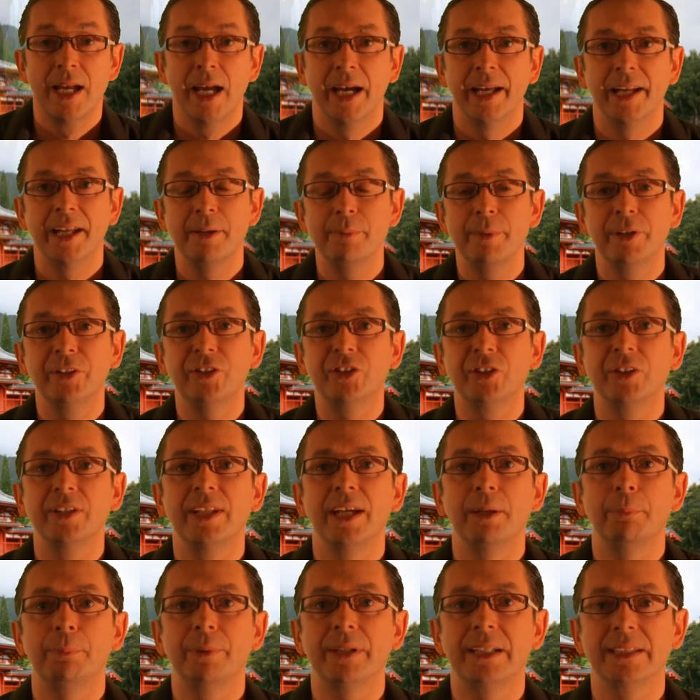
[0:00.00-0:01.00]
And I mention
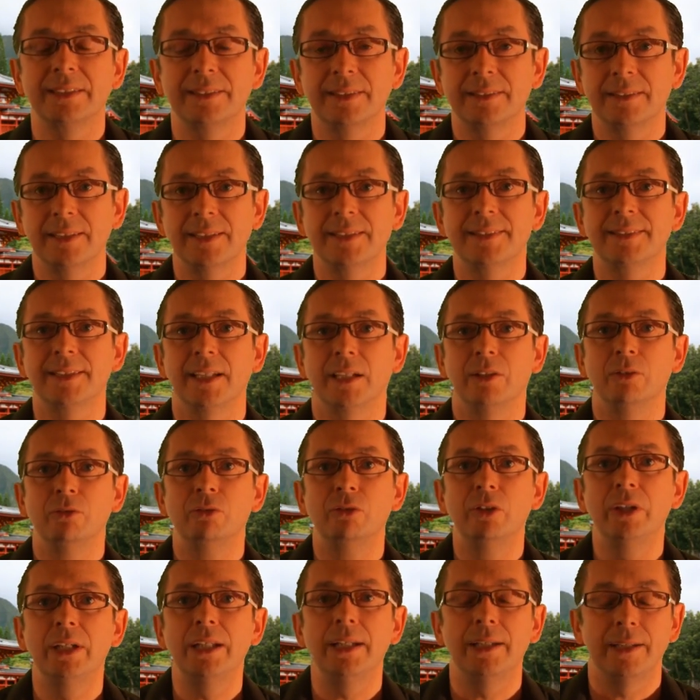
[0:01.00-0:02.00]
that because, as I say,
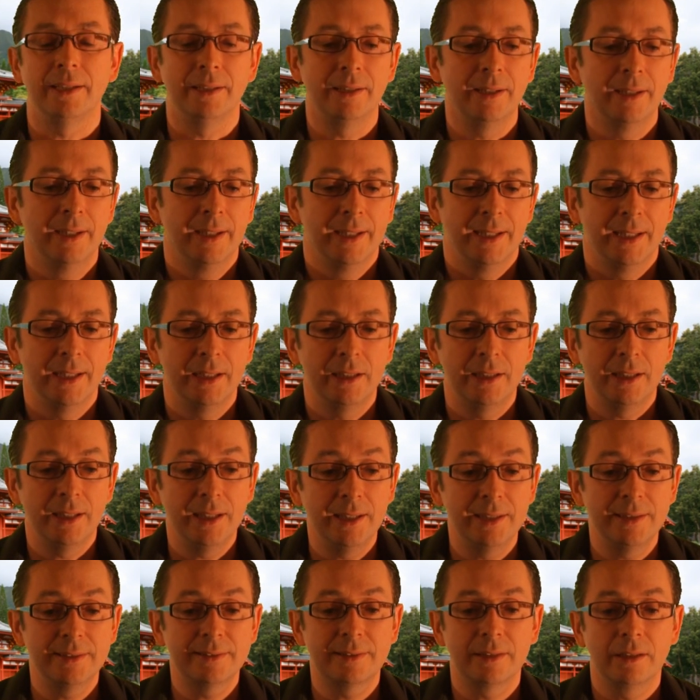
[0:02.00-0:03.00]
really, it
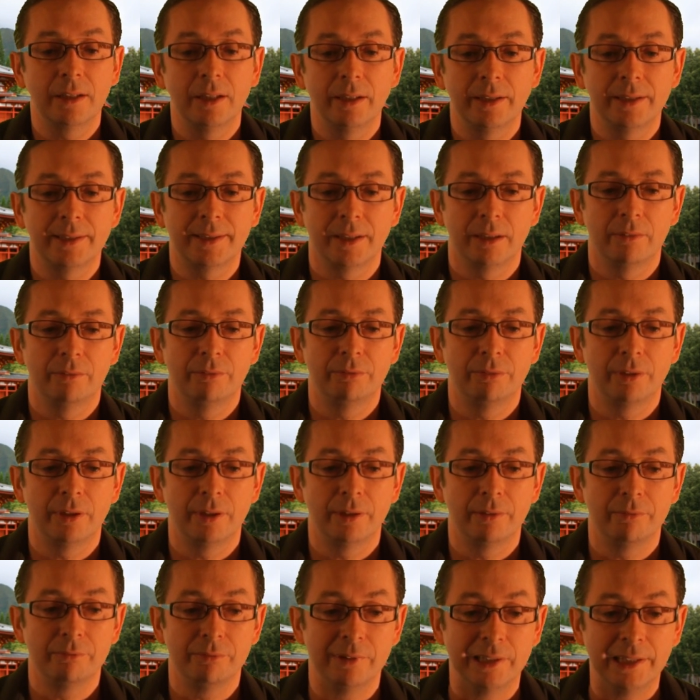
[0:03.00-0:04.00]
is like a
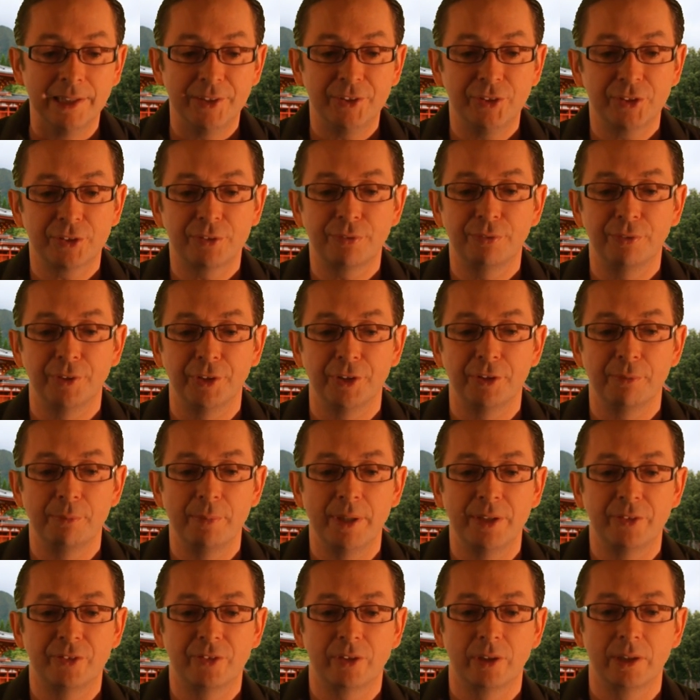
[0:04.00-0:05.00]
religious
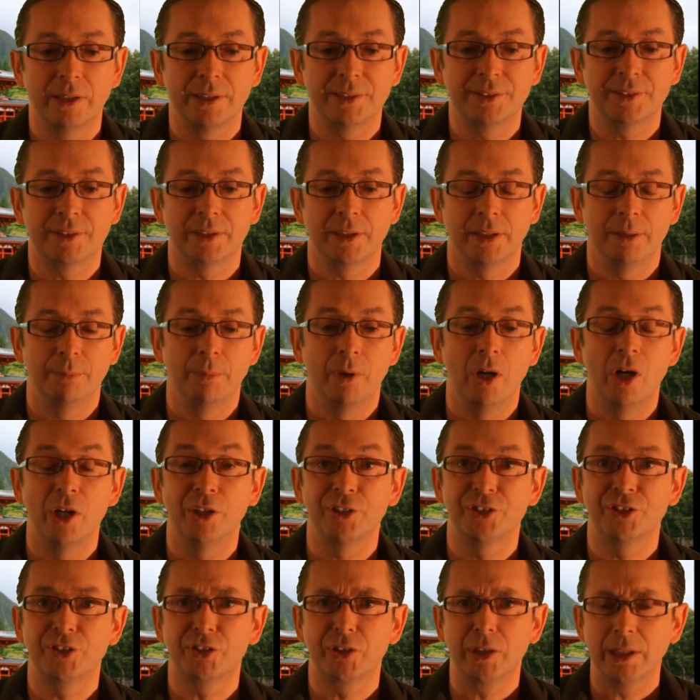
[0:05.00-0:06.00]
fundamentalist
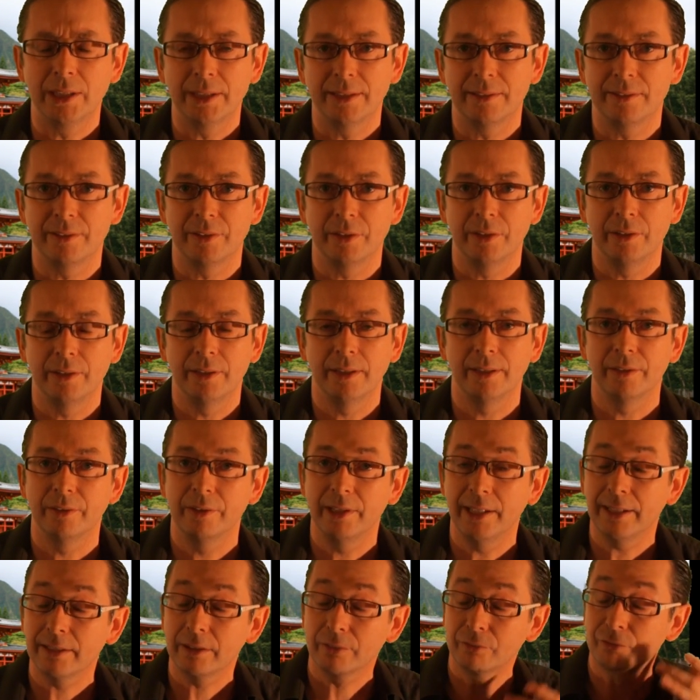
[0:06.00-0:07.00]
hostility, a
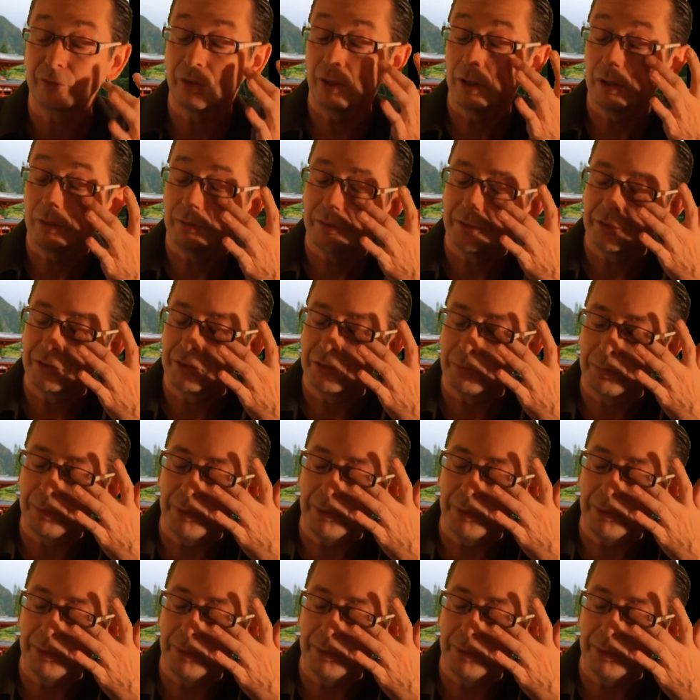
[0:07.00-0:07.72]
lack of tolerance to